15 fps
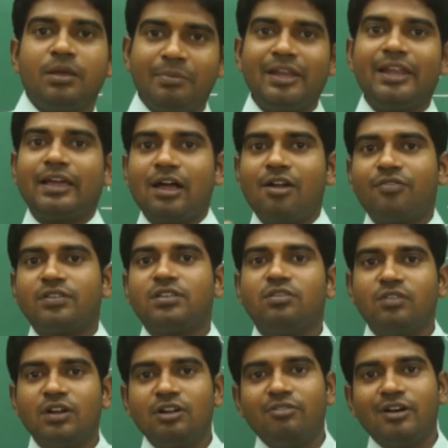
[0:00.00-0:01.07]
I mean like after
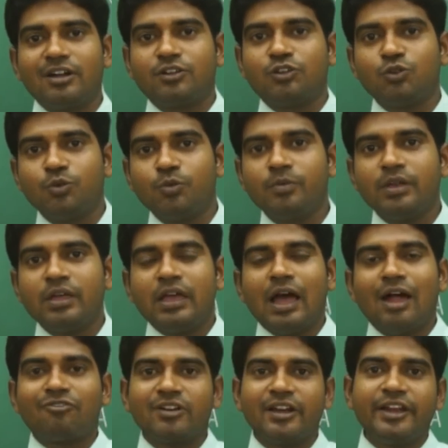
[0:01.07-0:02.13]
the World War II,
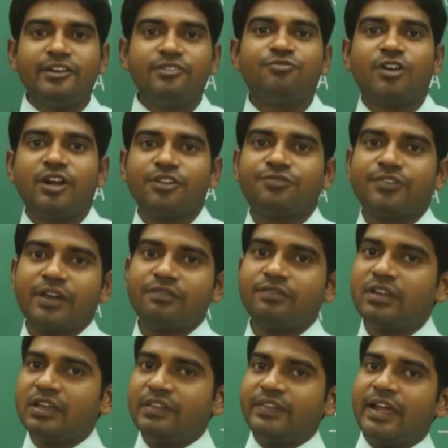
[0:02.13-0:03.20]
after
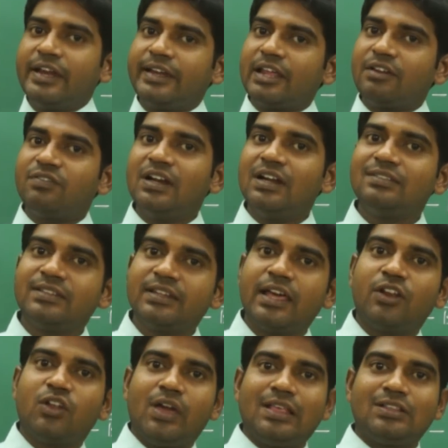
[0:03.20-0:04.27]
1945, the entire world
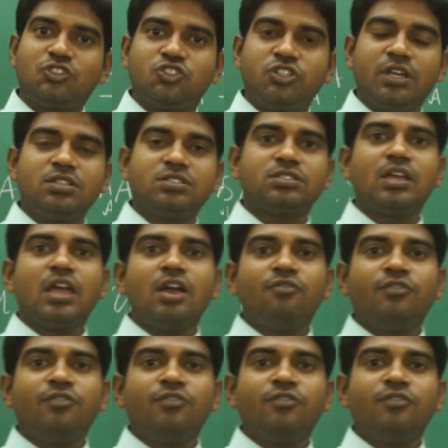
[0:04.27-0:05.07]
scenario has changed.